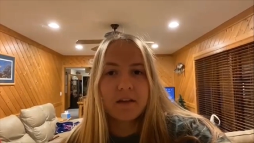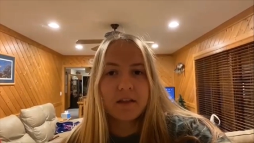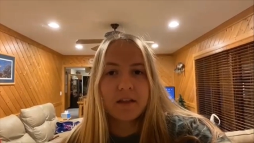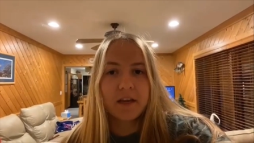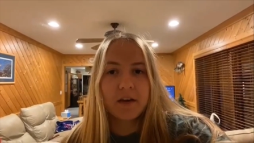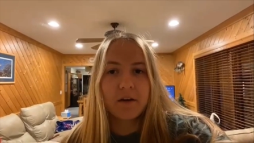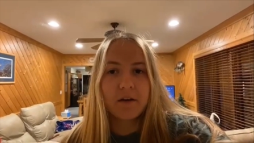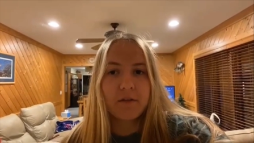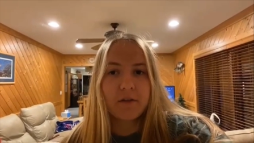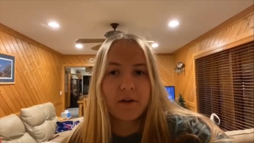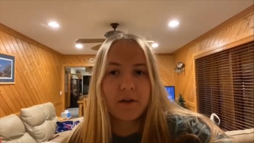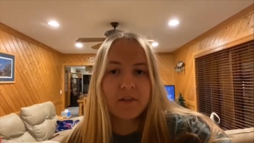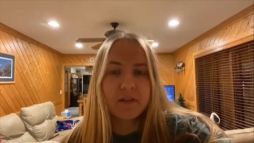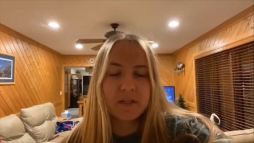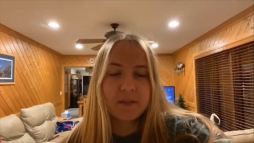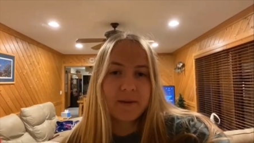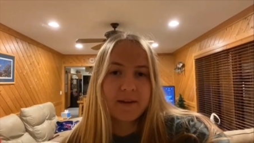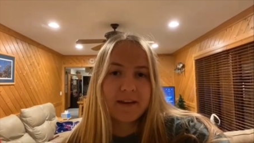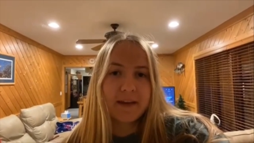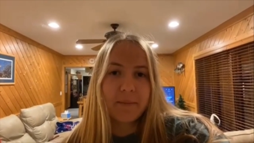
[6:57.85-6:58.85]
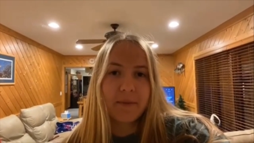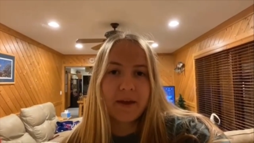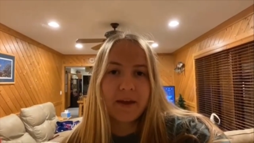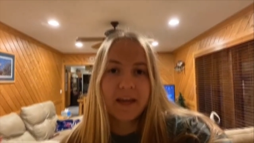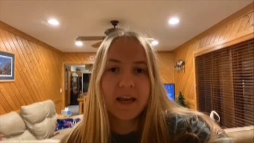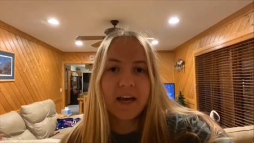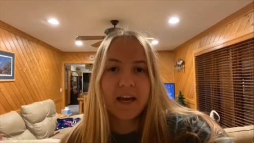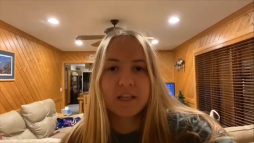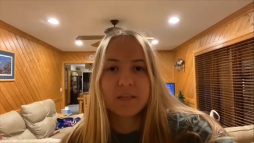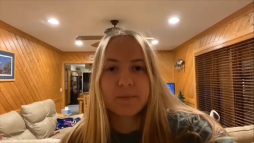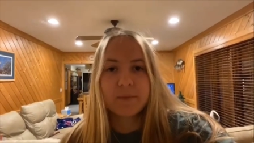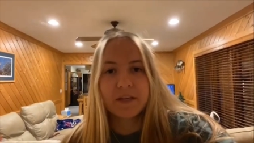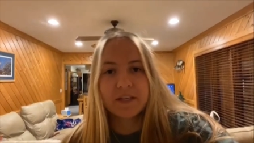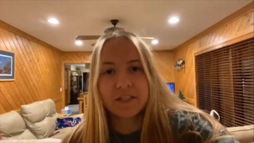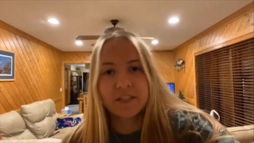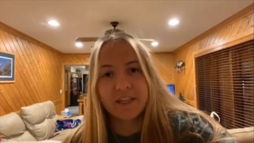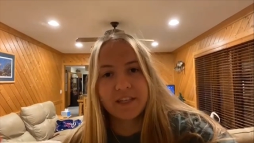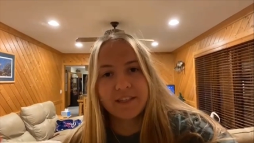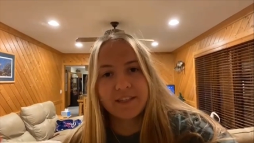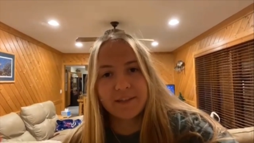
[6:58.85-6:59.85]
leader throughout this pandemic,
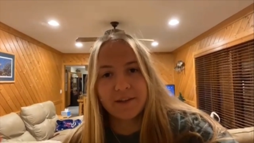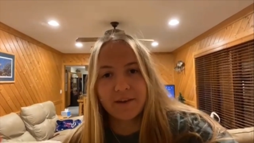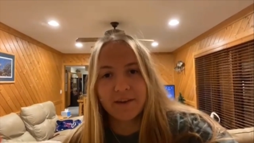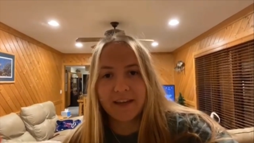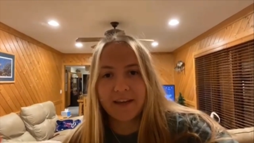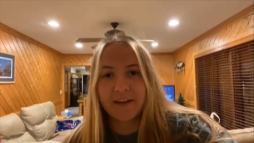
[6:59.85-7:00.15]
especially in student